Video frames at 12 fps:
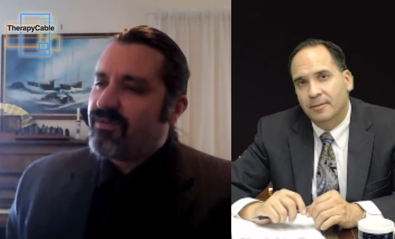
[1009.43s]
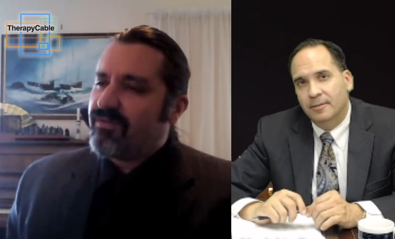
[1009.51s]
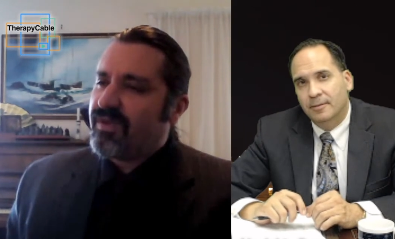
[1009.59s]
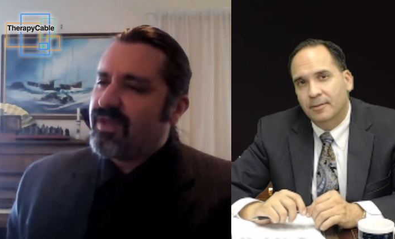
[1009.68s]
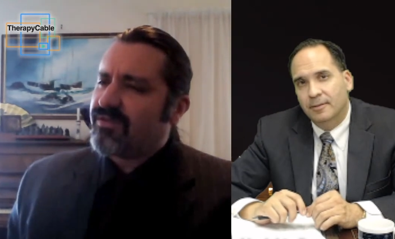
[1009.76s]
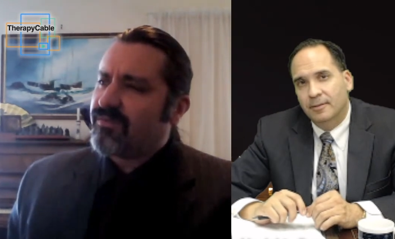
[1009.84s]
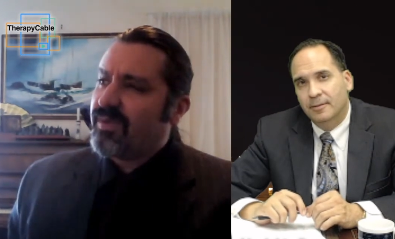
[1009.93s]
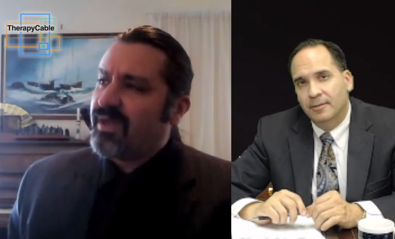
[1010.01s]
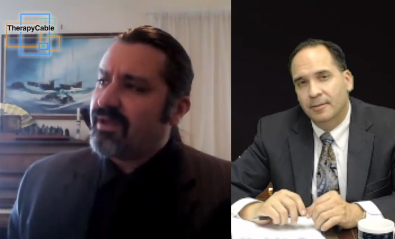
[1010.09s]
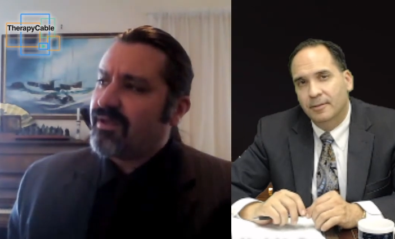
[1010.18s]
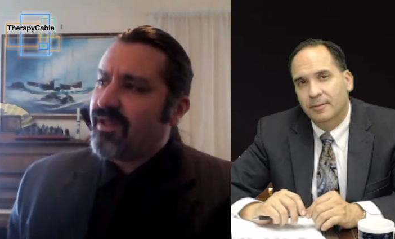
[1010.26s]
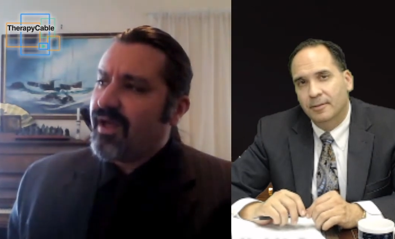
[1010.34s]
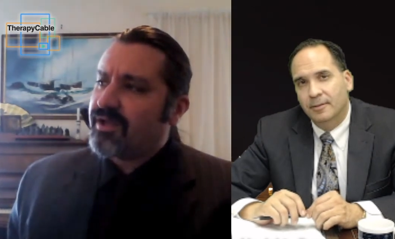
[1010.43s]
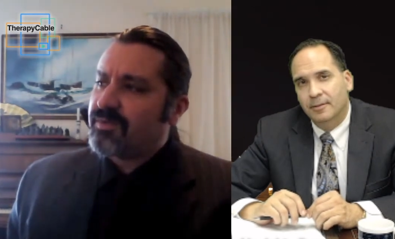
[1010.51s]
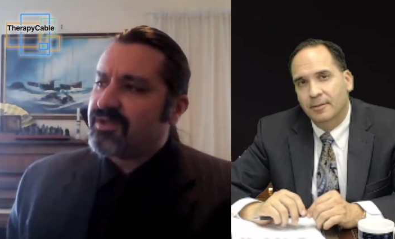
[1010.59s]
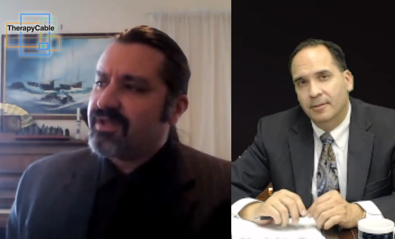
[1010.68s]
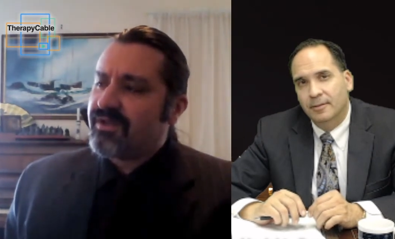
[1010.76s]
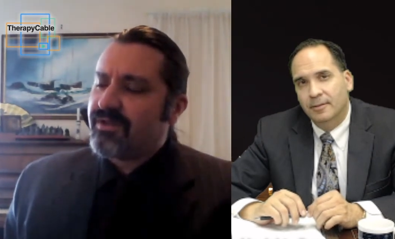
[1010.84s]
Speaker 1: spheres of pink light to
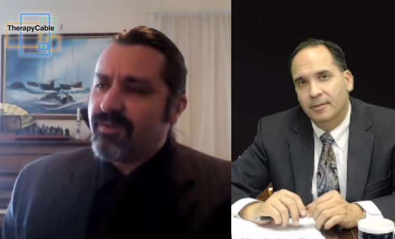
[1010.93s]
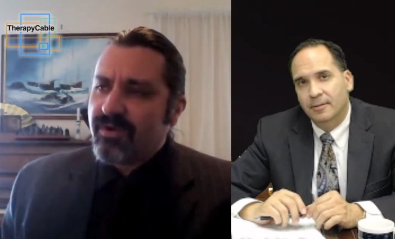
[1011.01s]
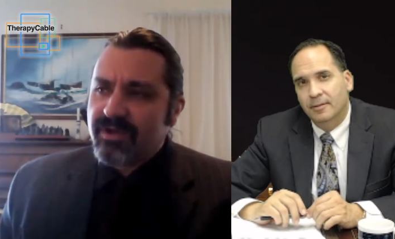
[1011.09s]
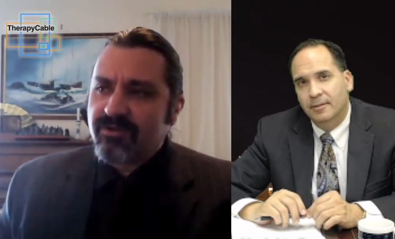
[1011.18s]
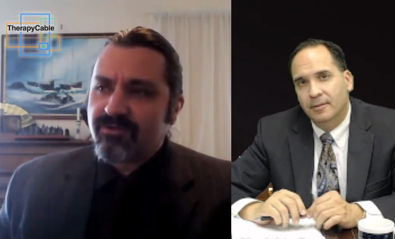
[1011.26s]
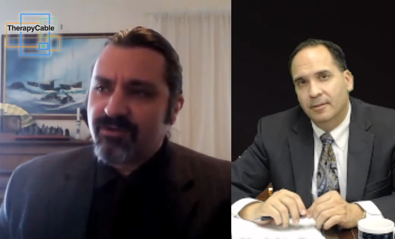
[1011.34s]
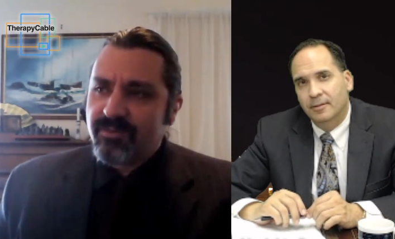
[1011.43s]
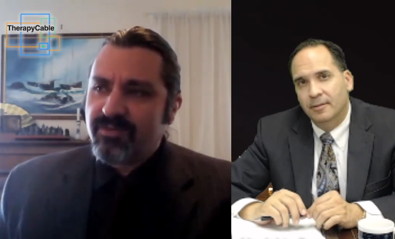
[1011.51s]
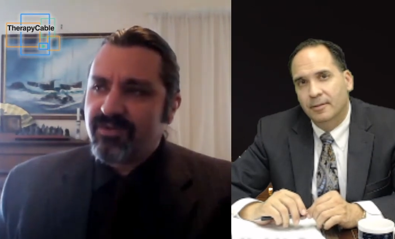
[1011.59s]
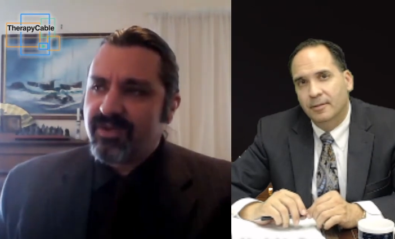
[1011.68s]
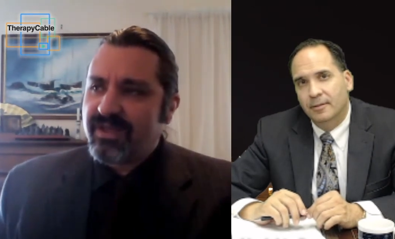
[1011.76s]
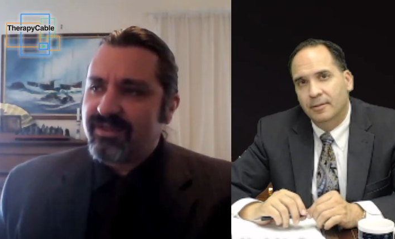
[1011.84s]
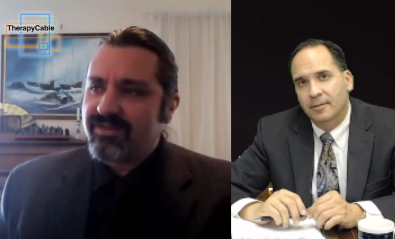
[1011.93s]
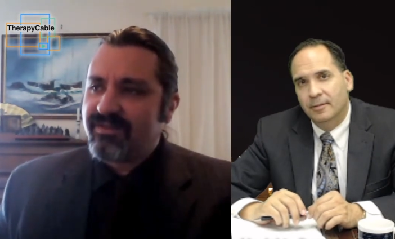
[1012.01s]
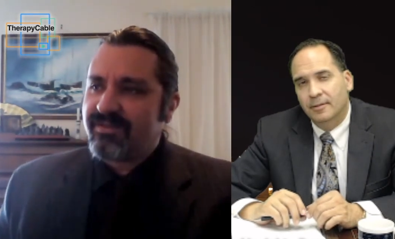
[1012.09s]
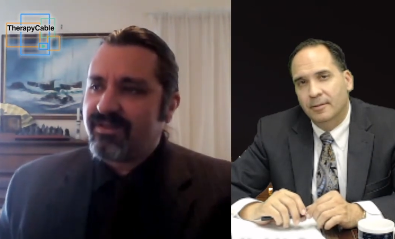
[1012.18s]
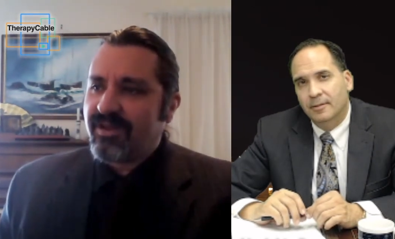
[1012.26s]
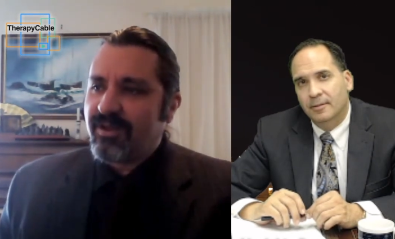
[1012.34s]
protect American troops
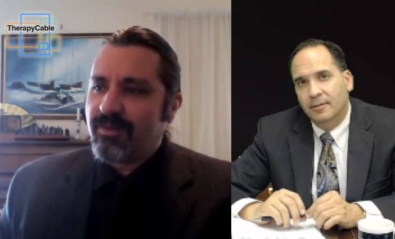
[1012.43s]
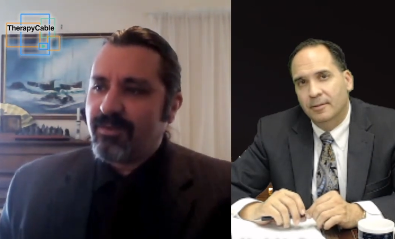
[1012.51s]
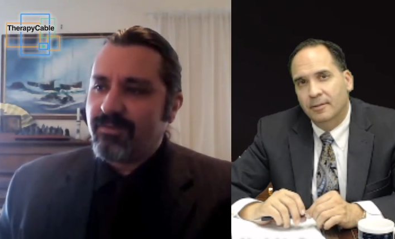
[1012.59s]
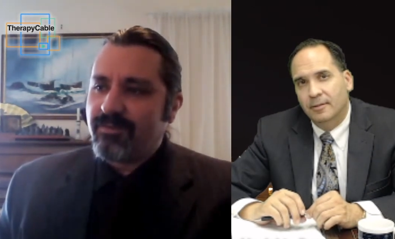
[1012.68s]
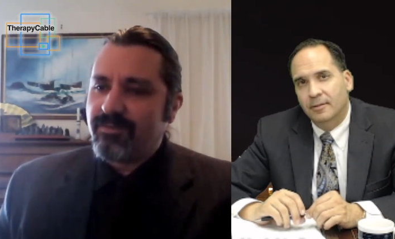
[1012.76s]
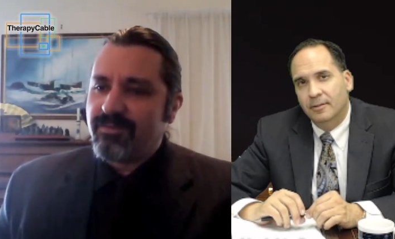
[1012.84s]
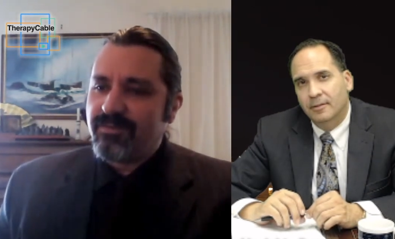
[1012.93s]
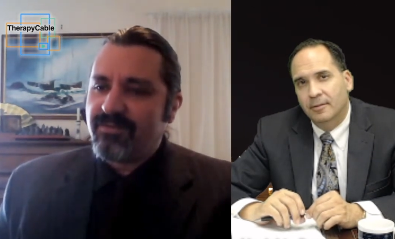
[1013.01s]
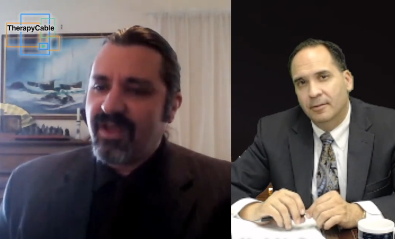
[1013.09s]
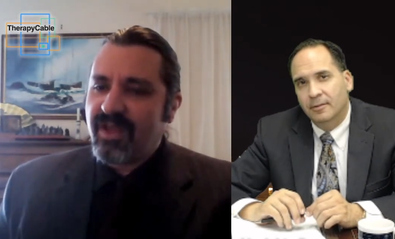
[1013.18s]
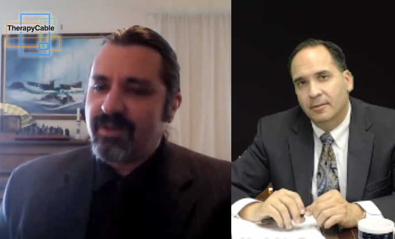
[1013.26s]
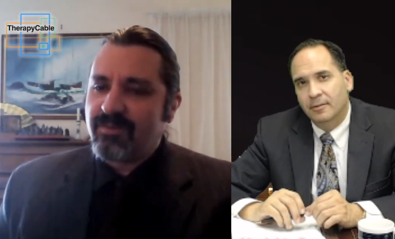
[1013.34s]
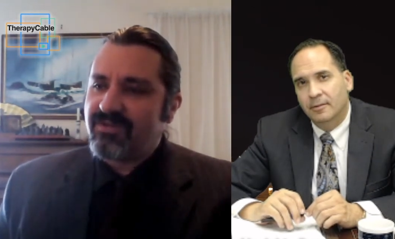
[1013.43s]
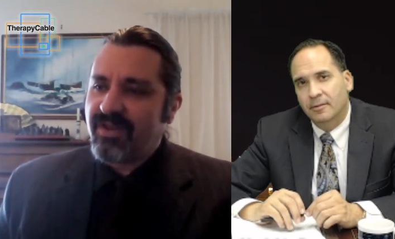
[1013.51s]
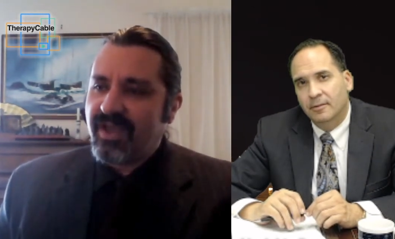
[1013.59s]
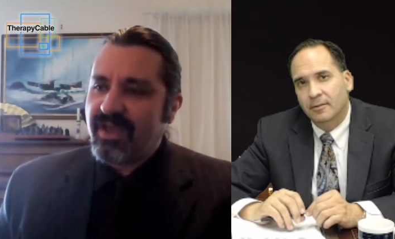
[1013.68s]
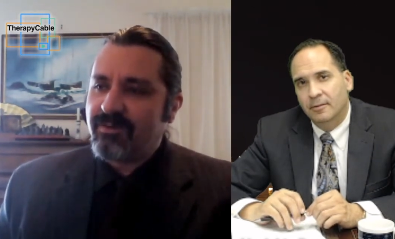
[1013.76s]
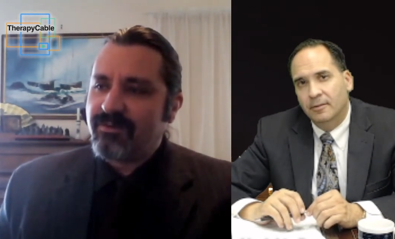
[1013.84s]
against um, Saddam
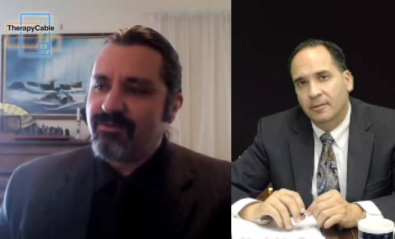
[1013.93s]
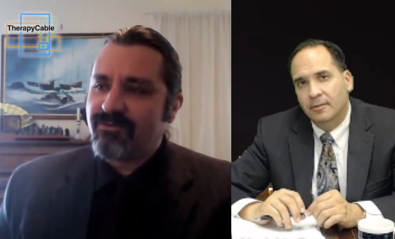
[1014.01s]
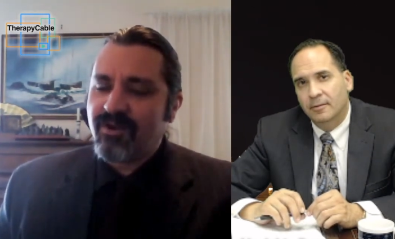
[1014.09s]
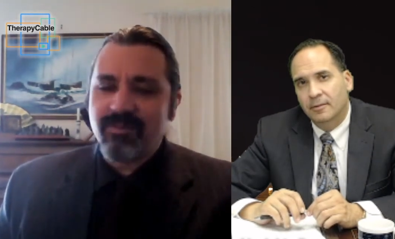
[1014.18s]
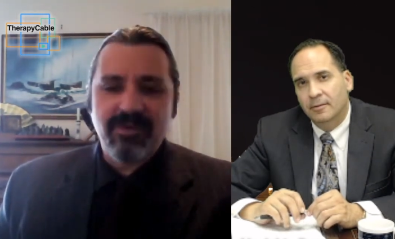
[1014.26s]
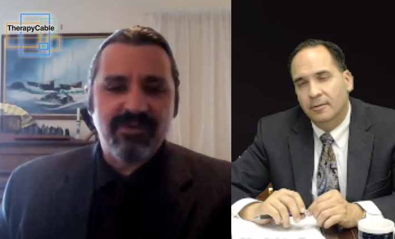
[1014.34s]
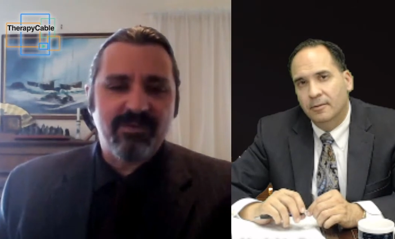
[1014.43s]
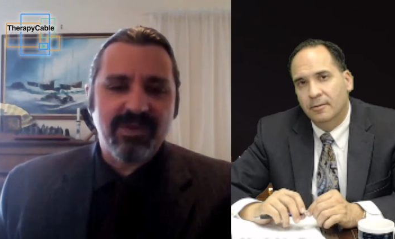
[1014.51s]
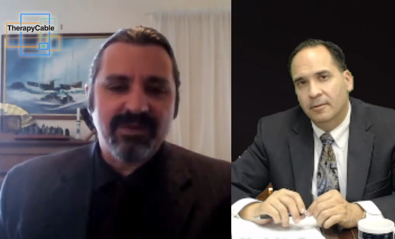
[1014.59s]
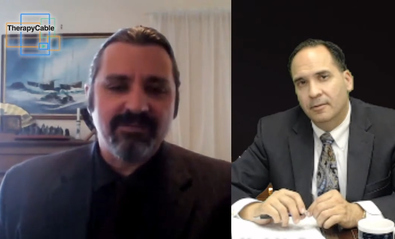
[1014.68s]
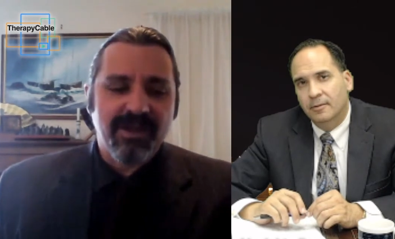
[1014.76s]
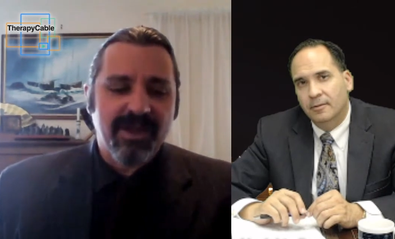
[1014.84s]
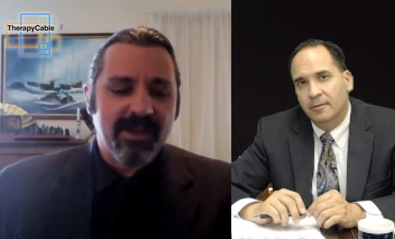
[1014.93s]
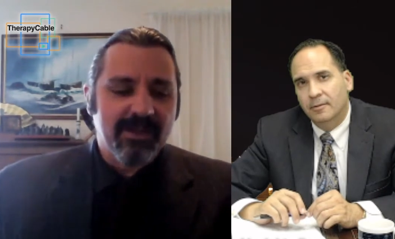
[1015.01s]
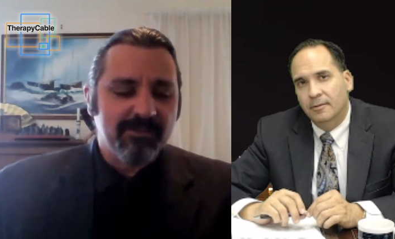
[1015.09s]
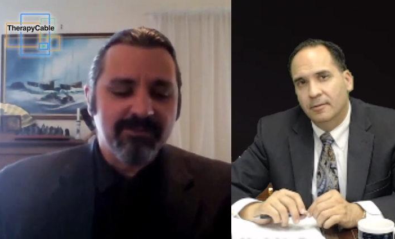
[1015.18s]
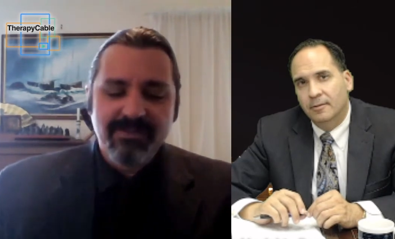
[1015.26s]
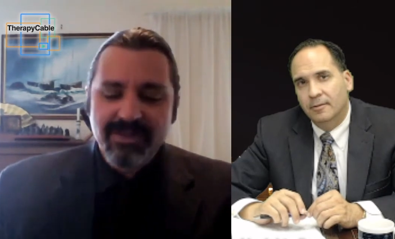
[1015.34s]
Hussein struck me as a bit
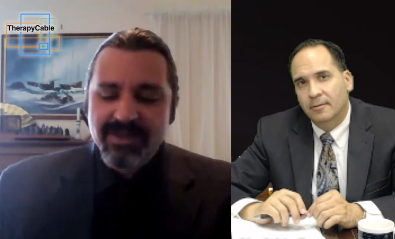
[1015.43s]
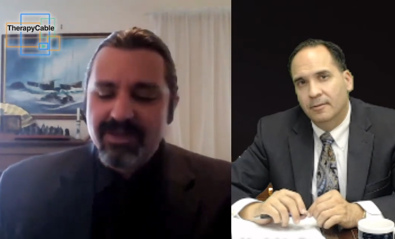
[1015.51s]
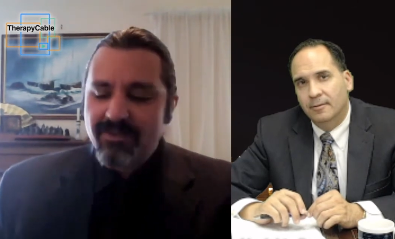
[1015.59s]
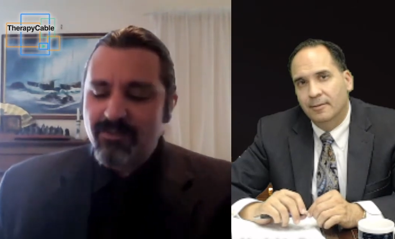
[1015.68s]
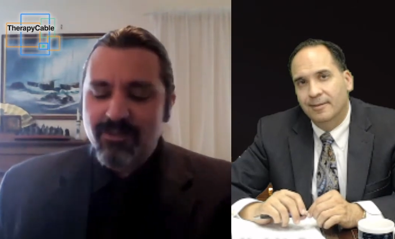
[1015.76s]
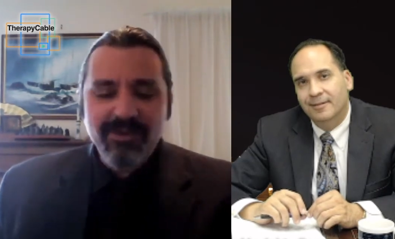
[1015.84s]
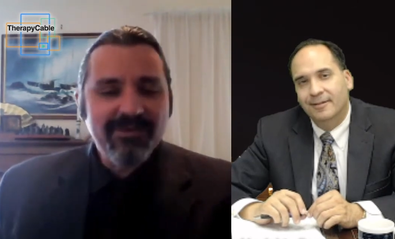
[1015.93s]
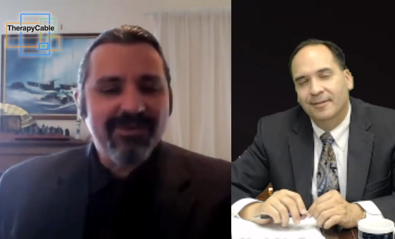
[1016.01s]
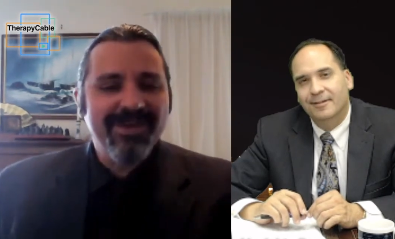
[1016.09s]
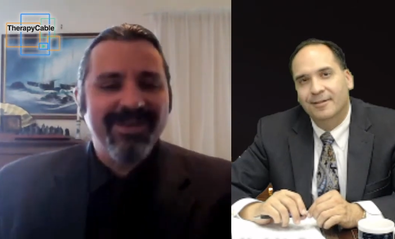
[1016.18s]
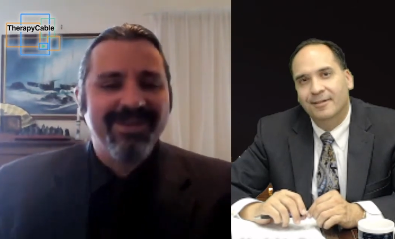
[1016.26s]
um, of a risk.